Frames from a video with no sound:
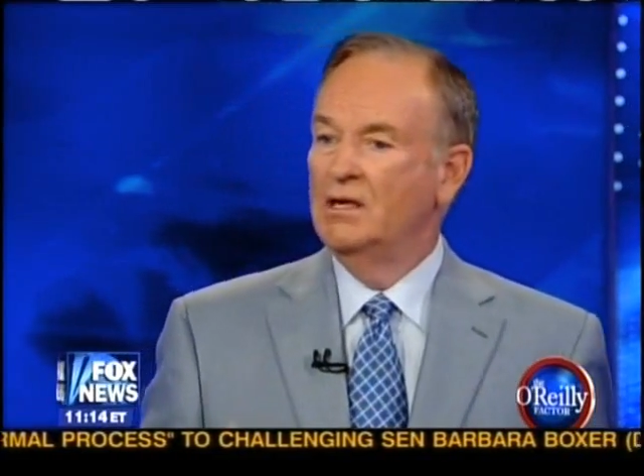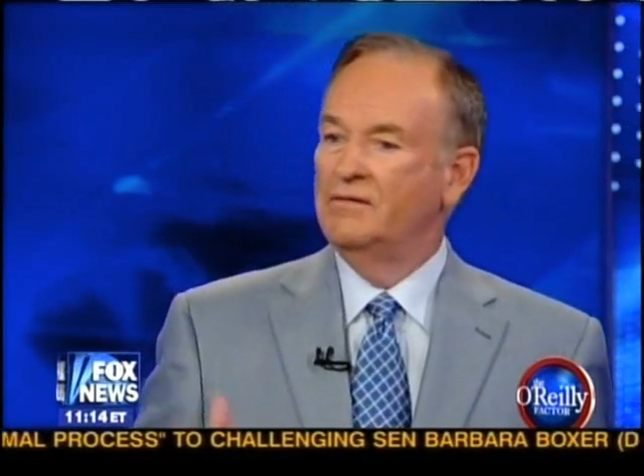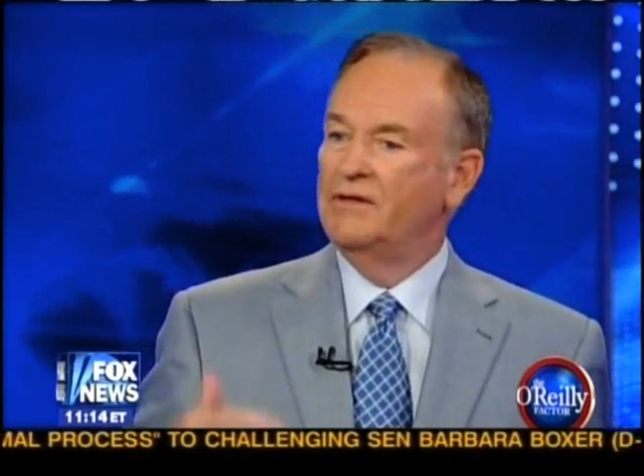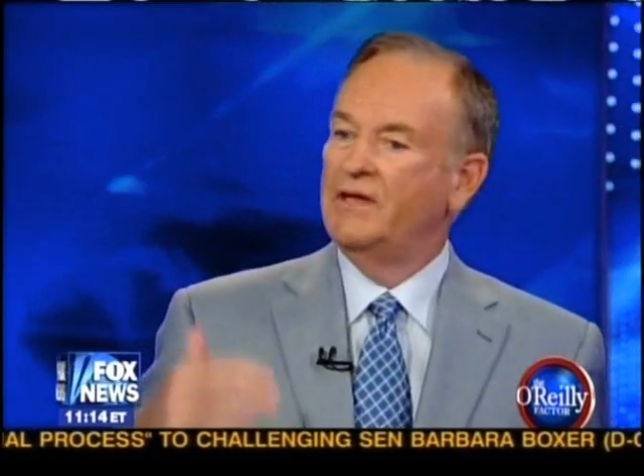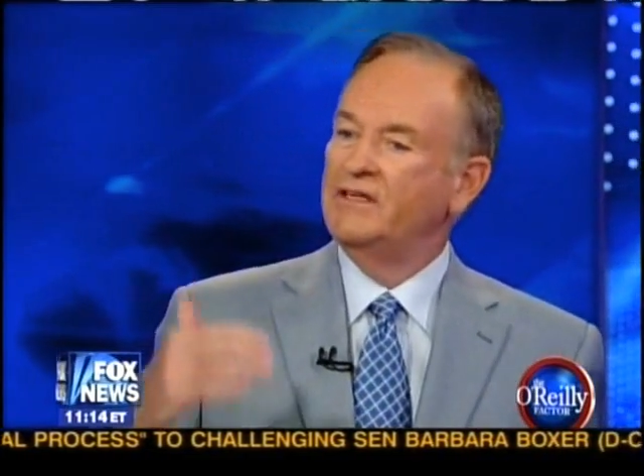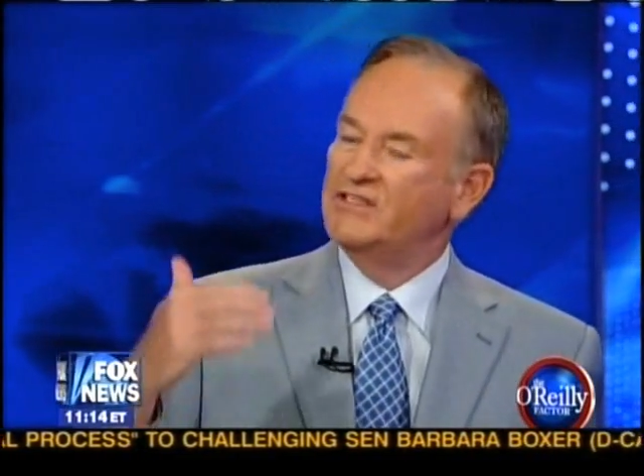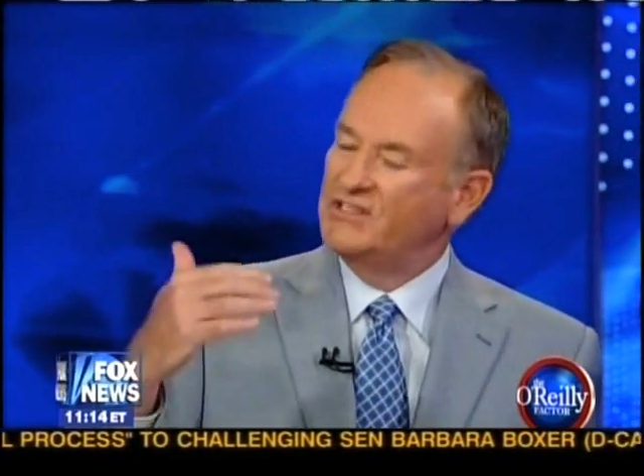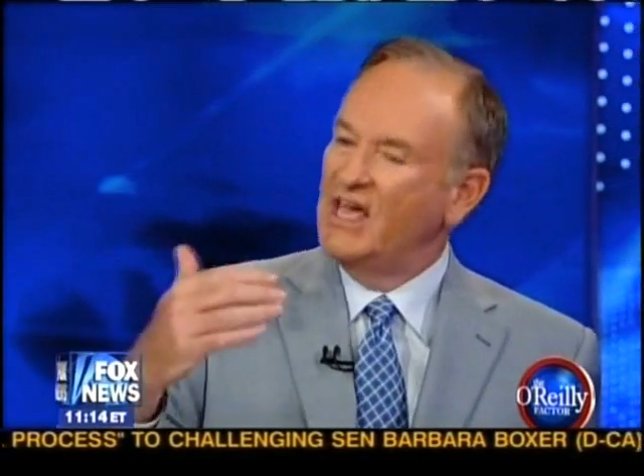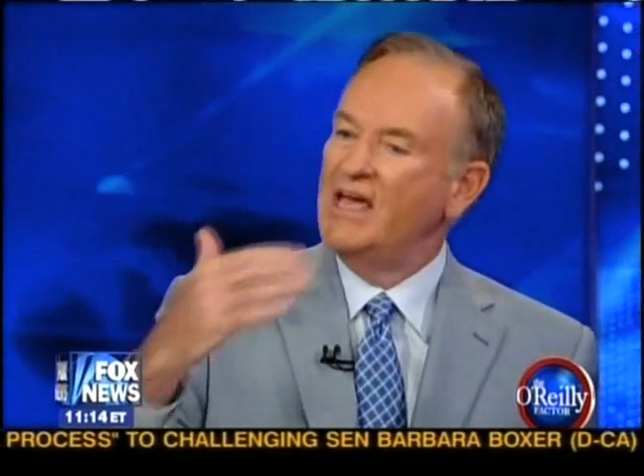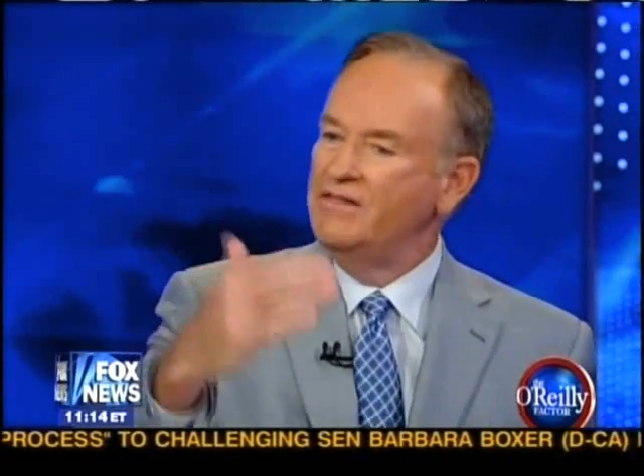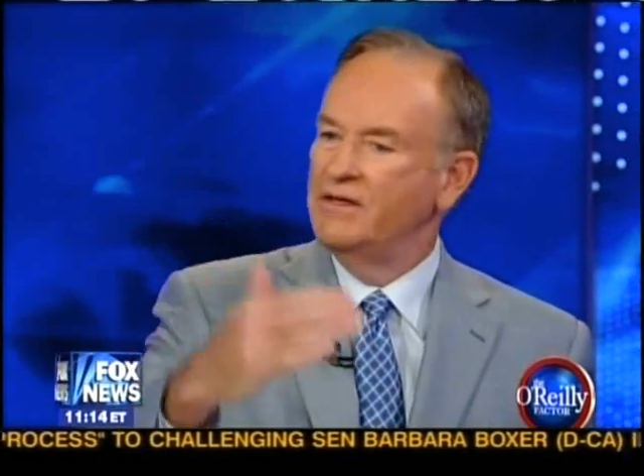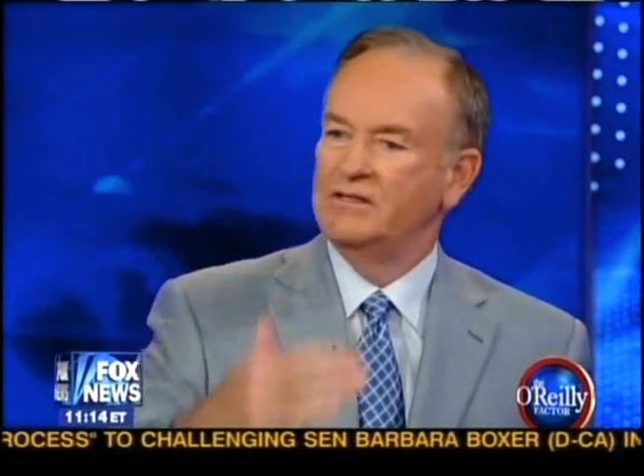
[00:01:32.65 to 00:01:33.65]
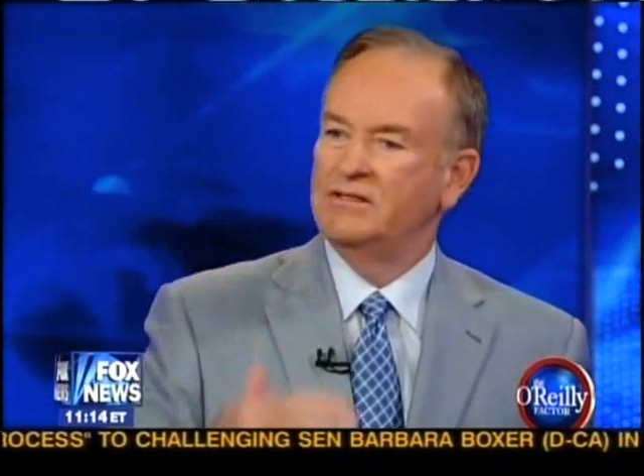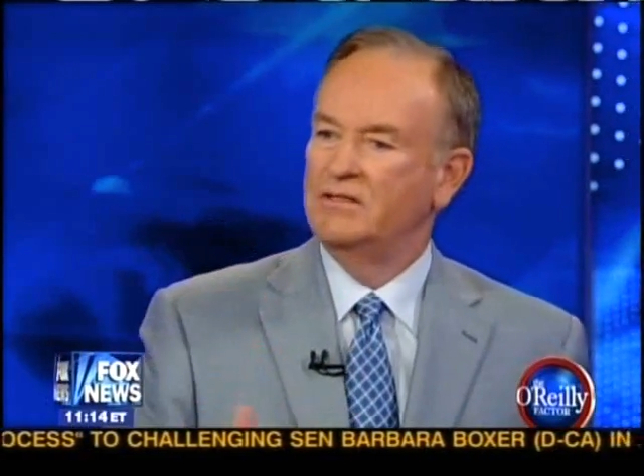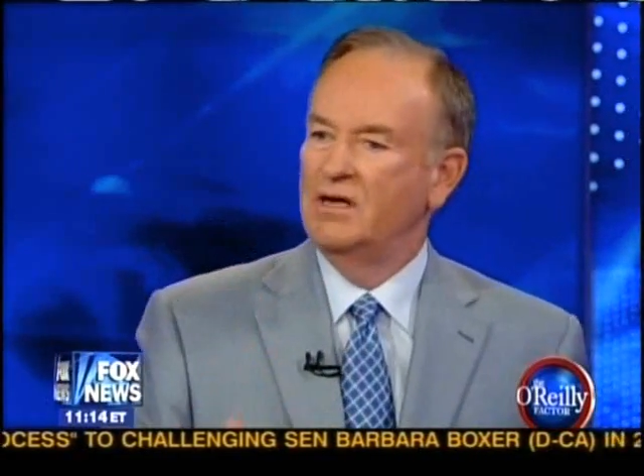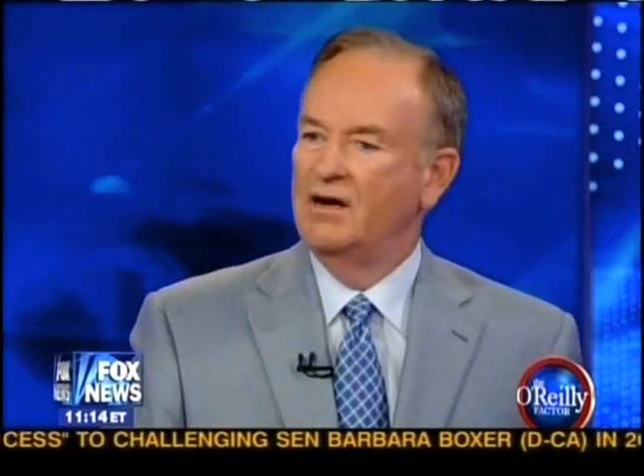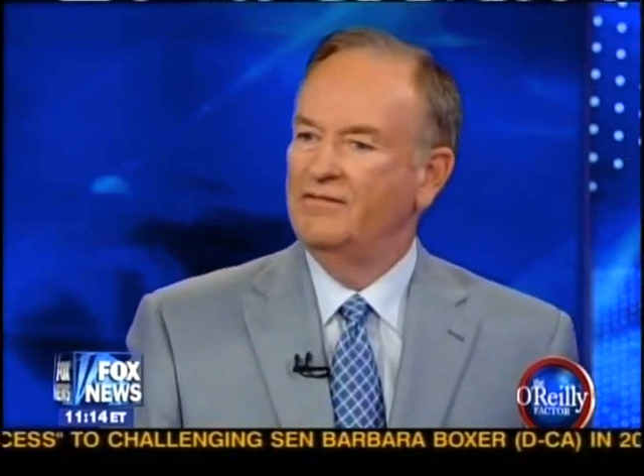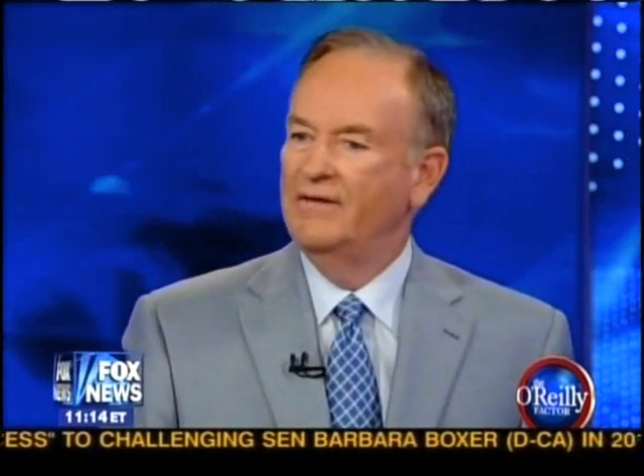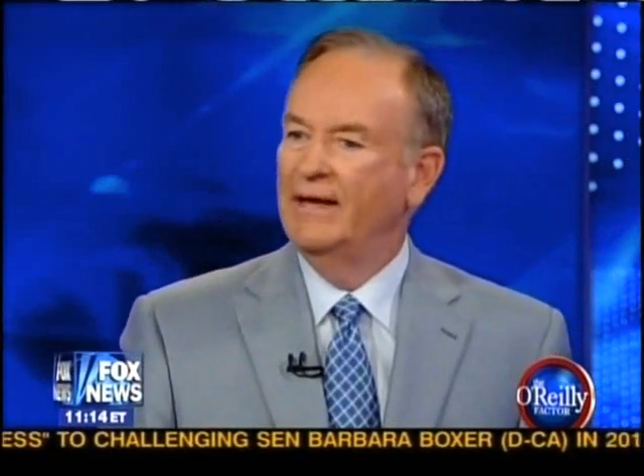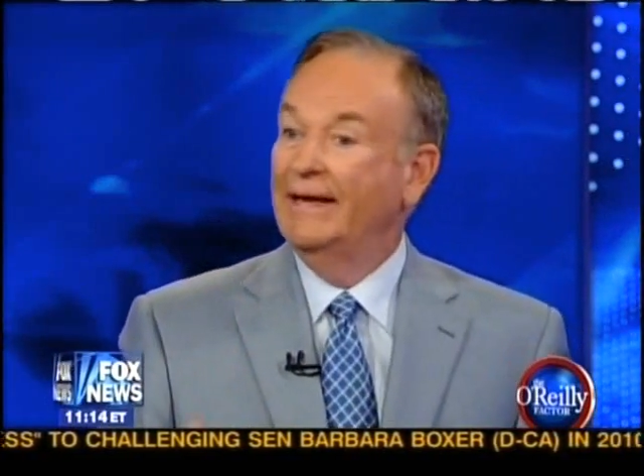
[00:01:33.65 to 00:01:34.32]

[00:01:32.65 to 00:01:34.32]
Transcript: that they say this stuff.